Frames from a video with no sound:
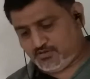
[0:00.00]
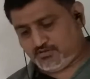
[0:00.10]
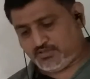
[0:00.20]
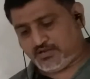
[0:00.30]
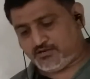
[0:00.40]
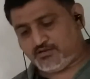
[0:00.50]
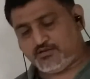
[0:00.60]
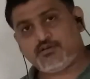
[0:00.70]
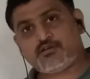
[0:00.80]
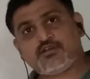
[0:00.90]
Then
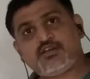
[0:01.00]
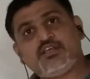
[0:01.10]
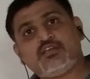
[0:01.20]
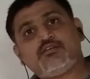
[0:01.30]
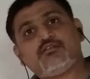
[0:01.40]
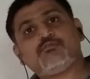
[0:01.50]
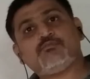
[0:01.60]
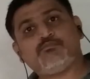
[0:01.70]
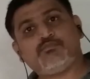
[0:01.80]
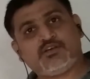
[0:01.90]
running
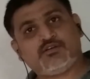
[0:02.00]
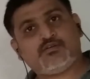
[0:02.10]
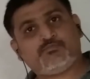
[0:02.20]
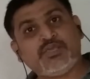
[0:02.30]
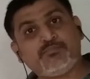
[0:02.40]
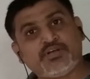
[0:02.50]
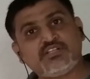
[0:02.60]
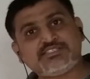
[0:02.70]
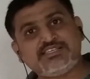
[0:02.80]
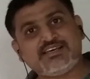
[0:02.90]
people
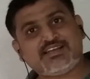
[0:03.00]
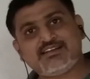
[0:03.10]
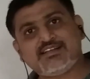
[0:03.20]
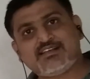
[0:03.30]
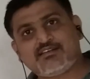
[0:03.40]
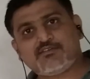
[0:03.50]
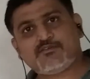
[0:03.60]
here and there,